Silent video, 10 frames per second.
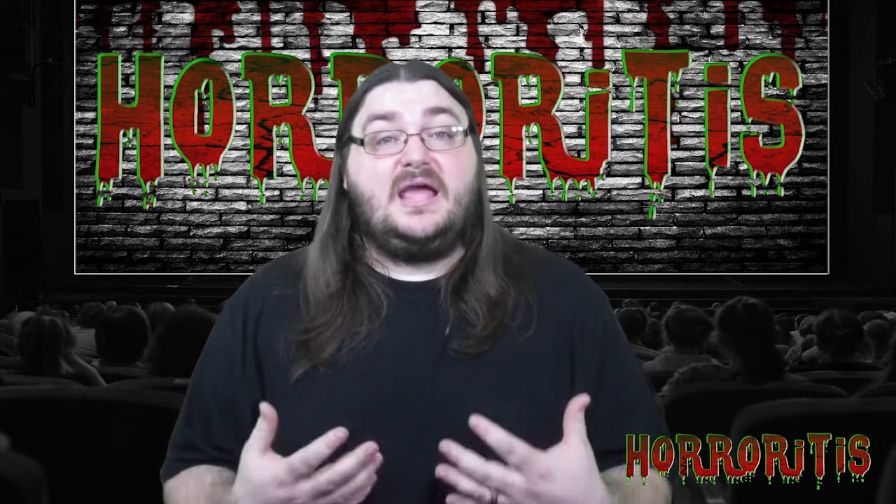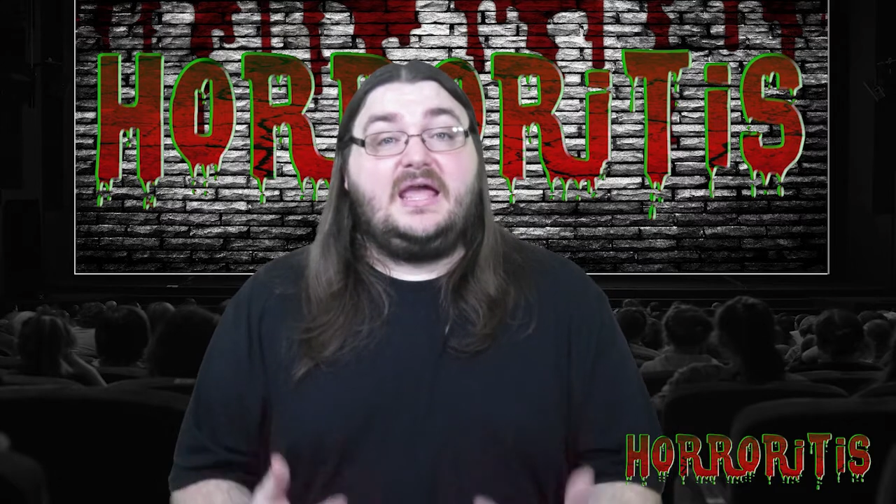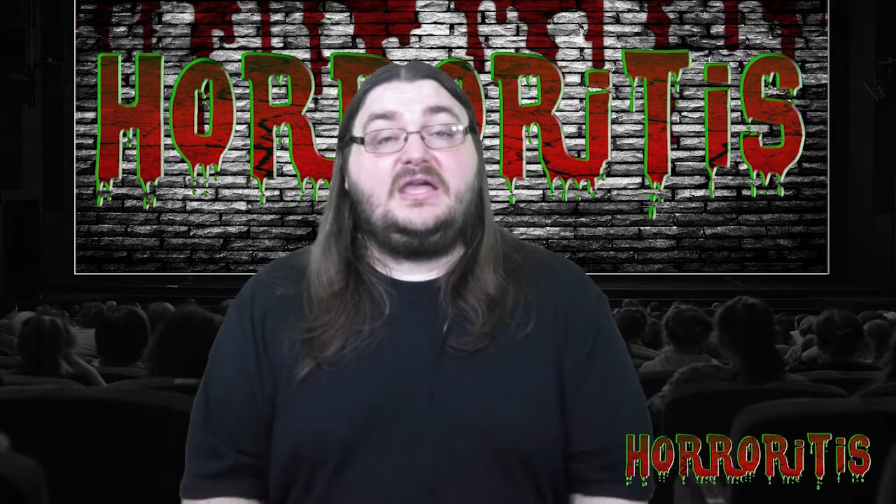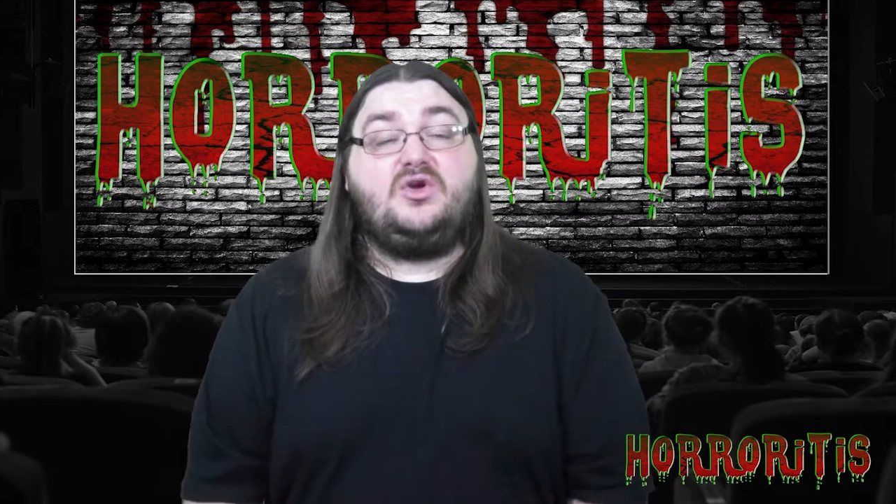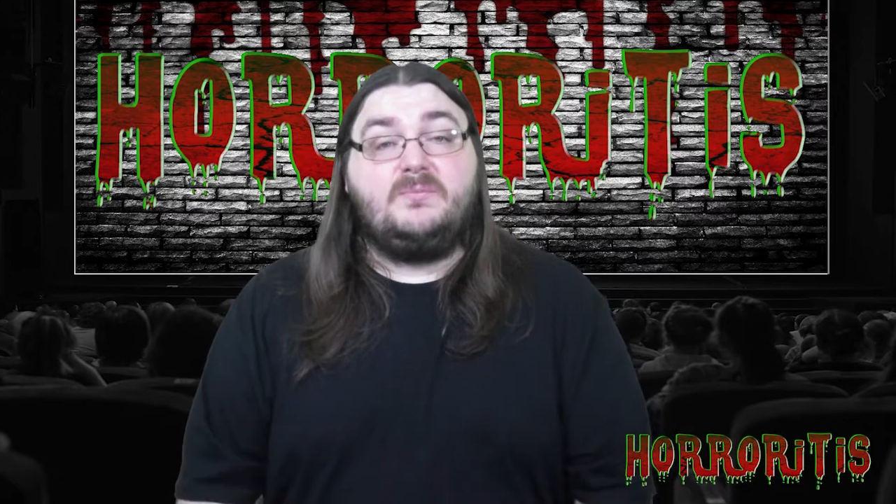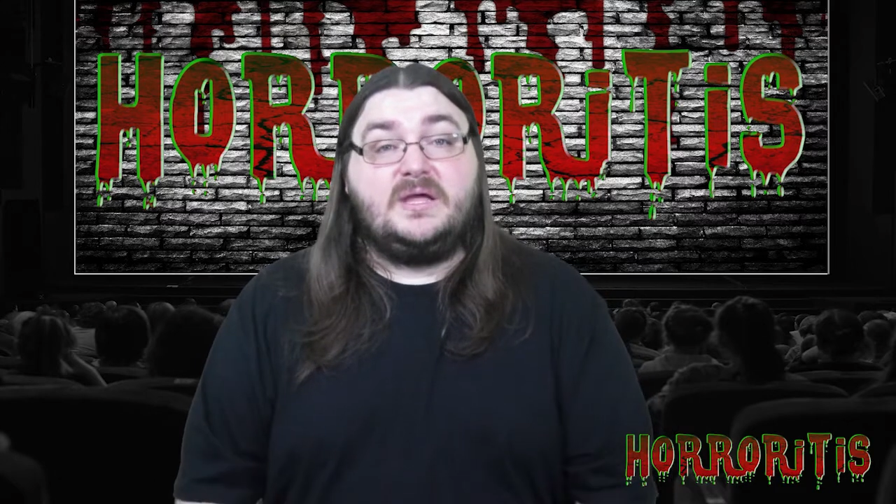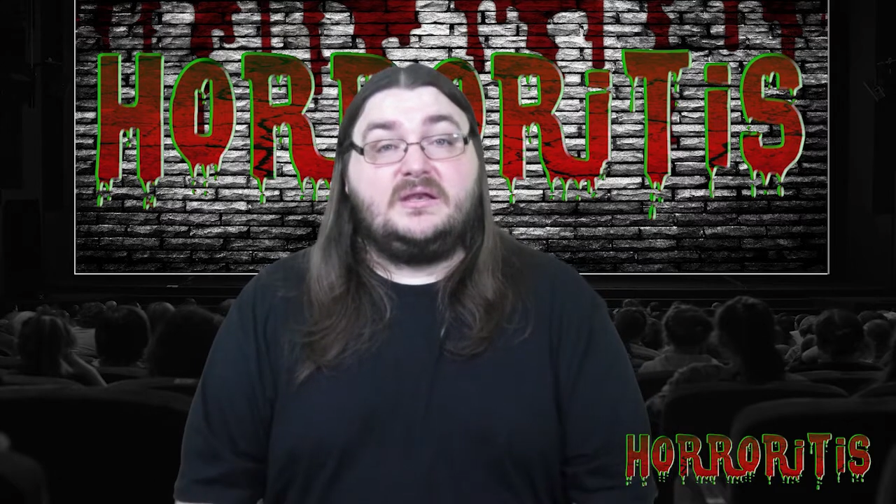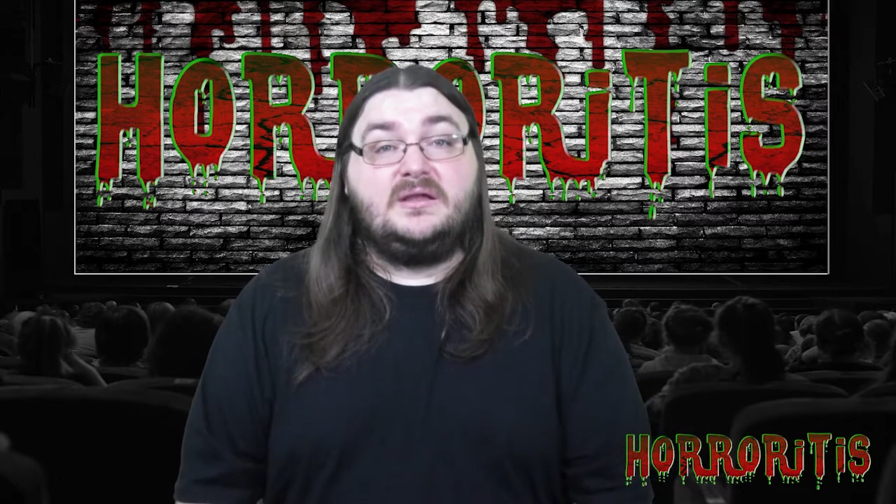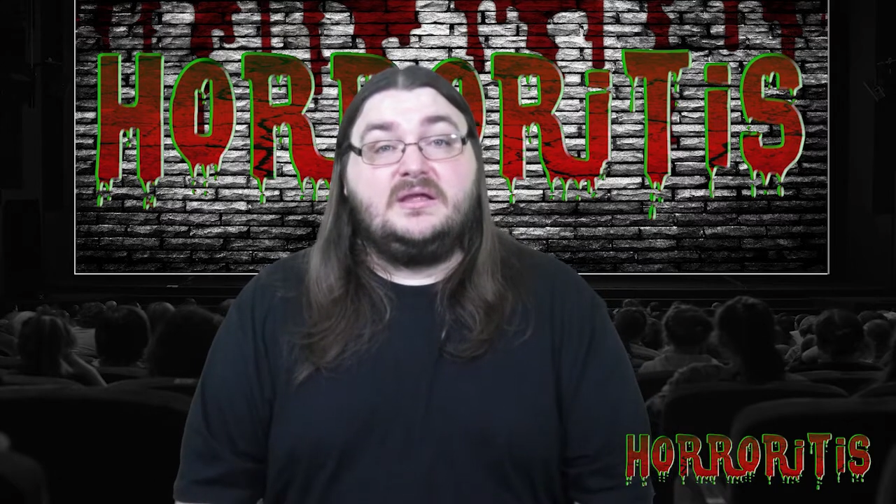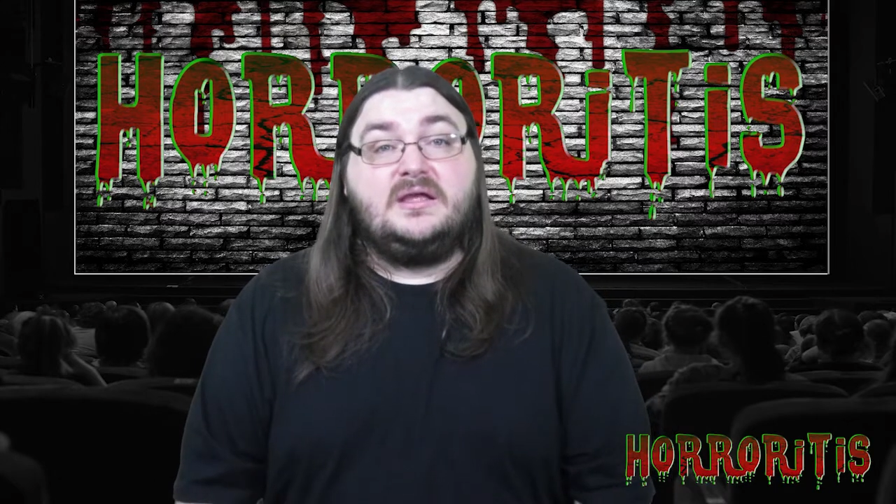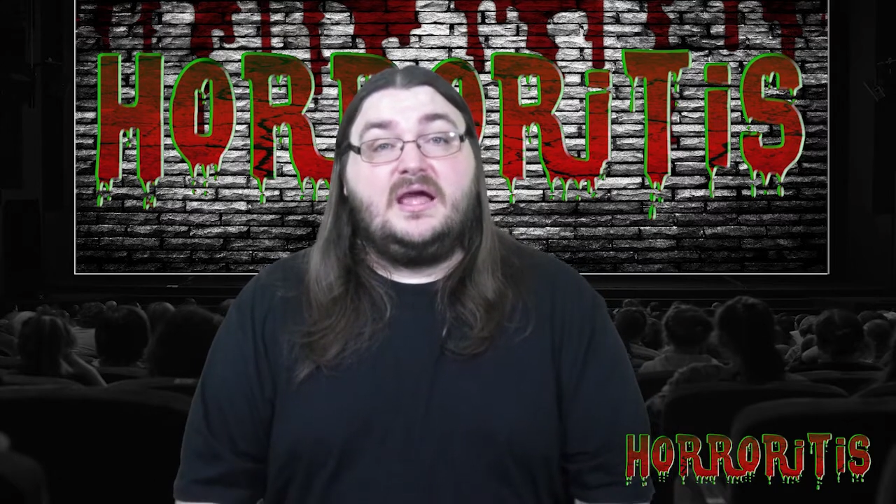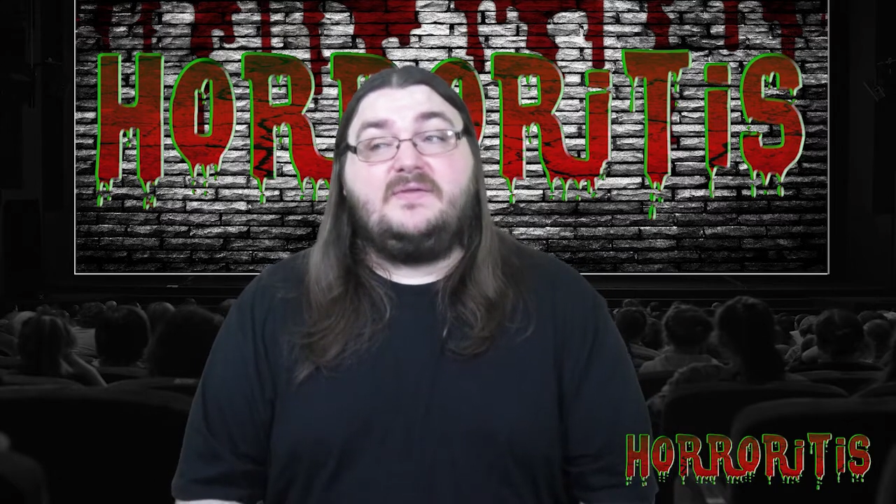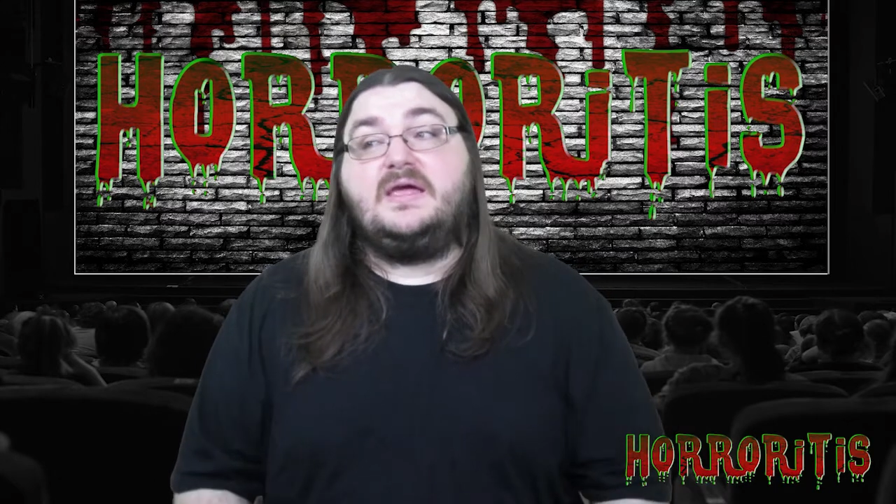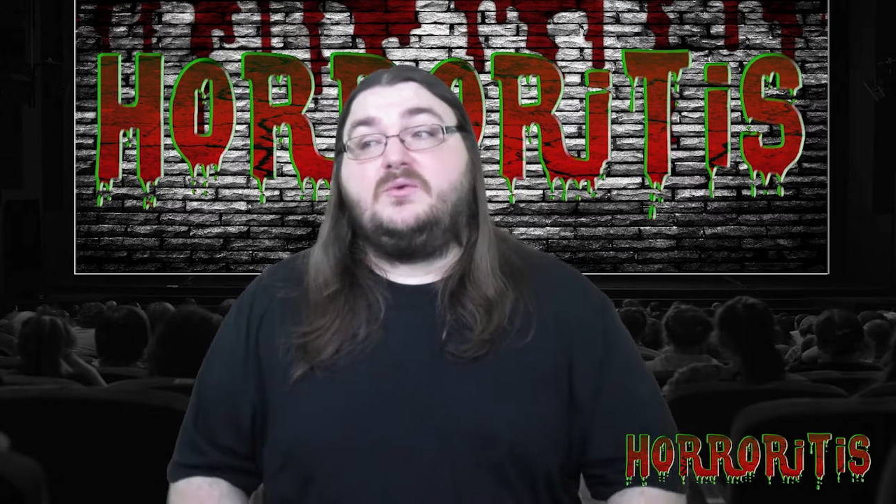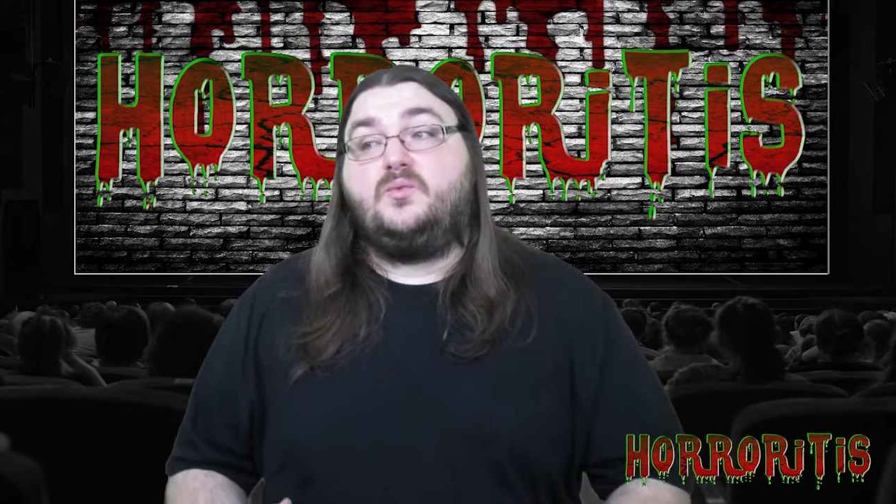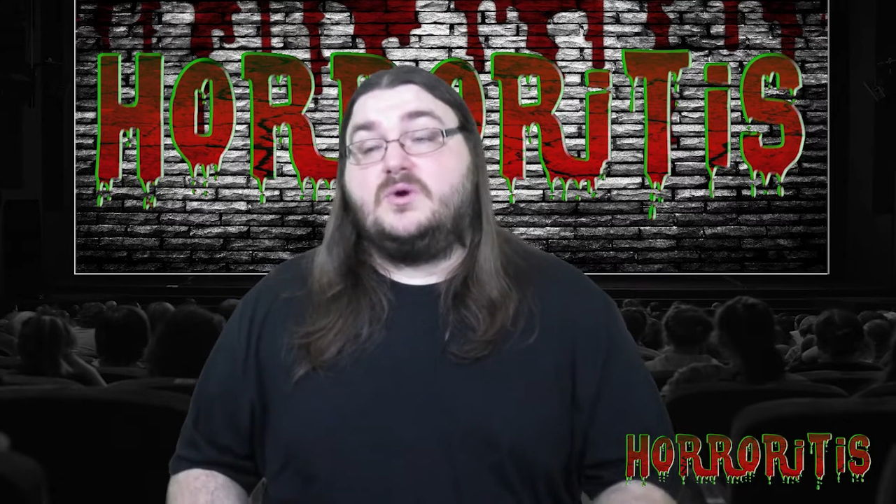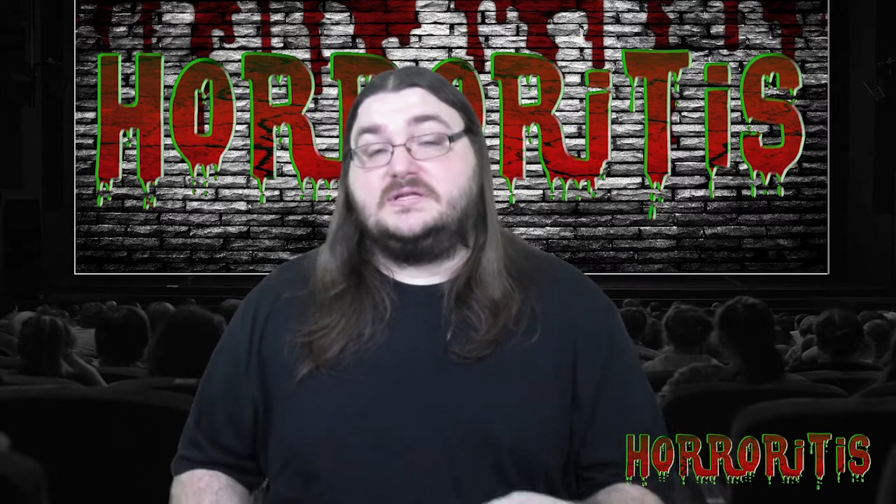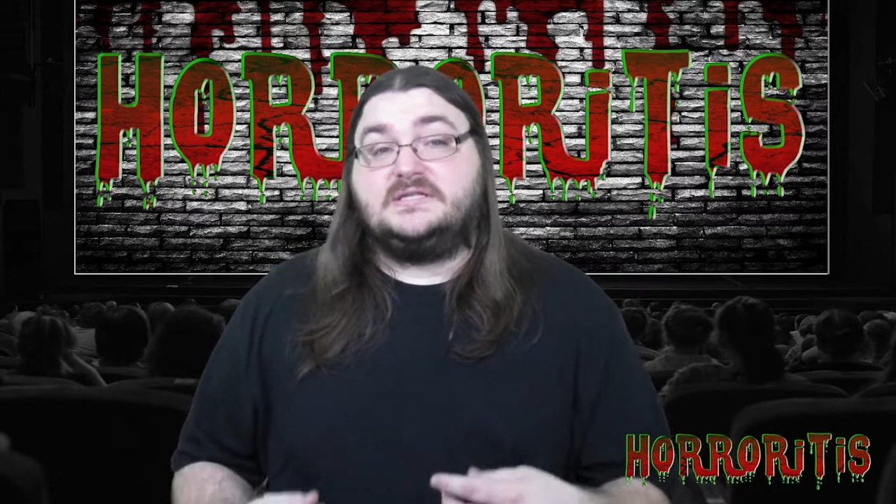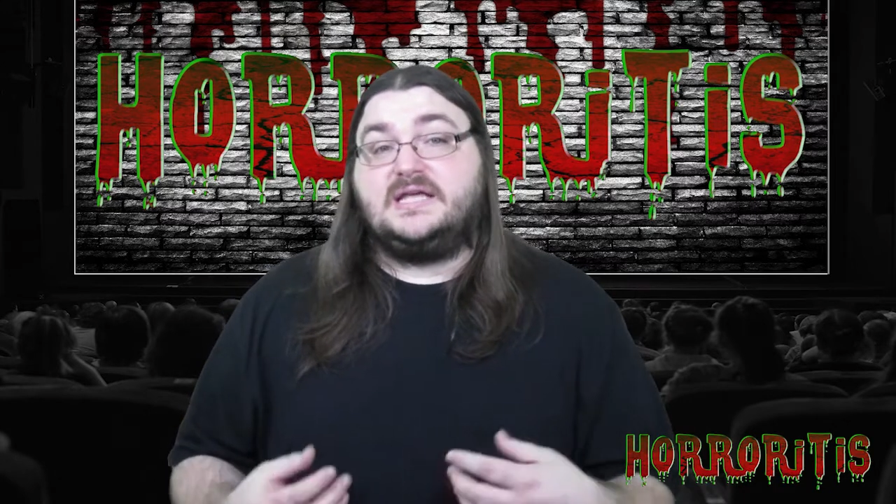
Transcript: a human. And then once